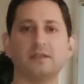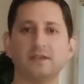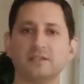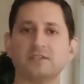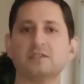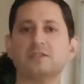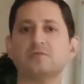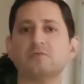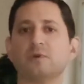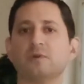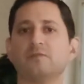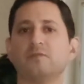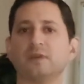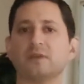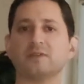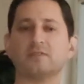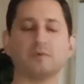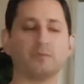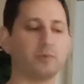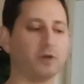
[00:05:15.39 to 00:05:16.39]
This is what
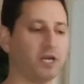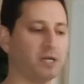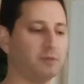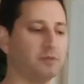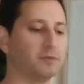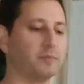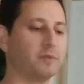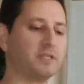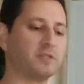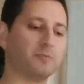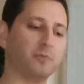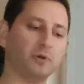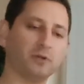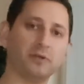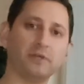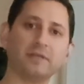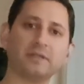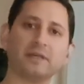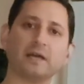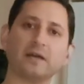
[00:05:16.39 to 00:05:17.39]
fixed the problem. It's
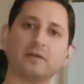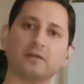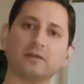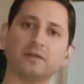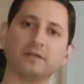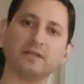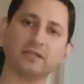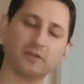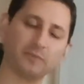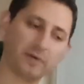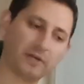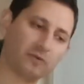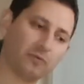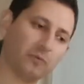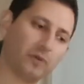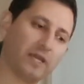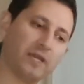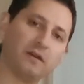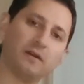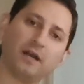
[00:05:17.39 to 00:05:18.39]
pulling that a little bit of
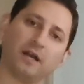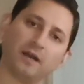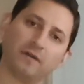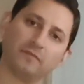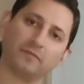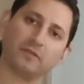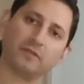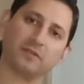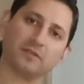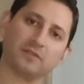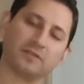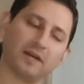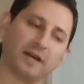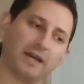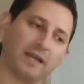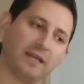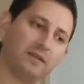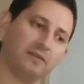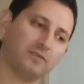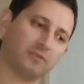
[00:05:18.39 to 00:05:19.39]
weight off to the
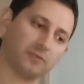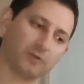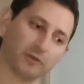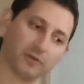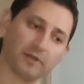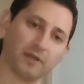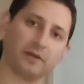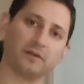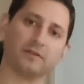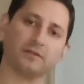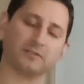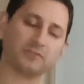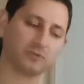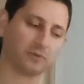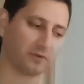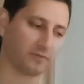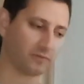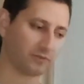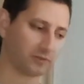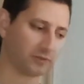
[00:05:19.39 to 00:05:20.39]
side, third on a
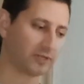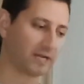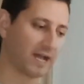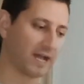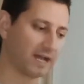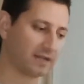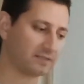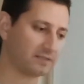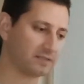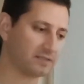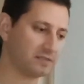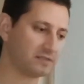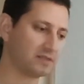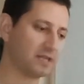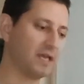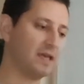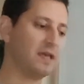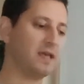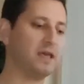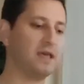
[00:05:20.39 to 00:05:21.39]
sort of third
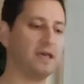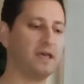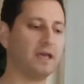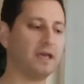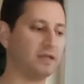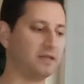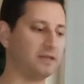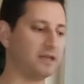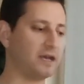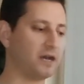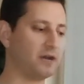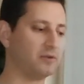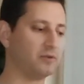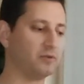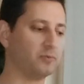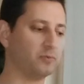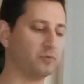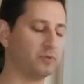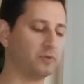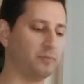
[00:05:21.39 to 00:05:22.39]
axis, and
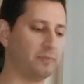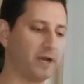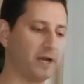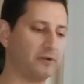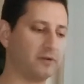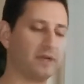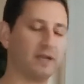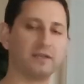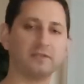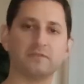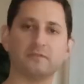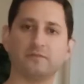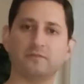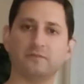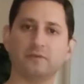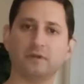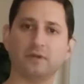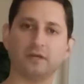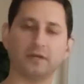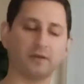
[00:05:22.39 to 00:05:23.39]
now the, the mount has
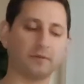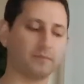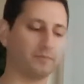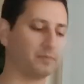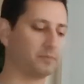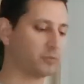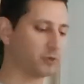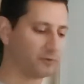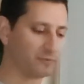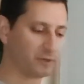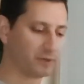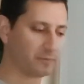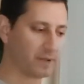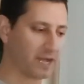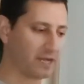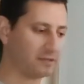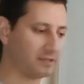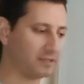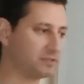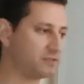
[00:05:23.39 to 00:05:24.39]
um, perfect
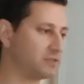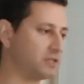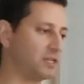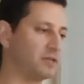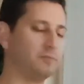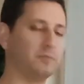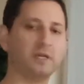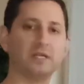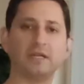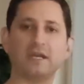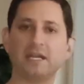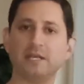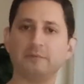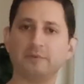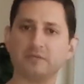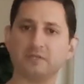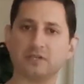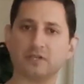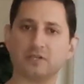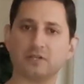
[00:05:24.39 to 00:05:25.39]
balance. It can be in any
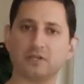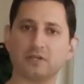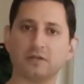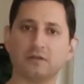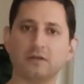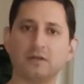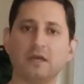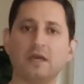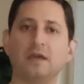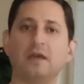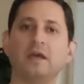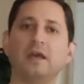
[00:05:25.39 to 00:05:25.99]
position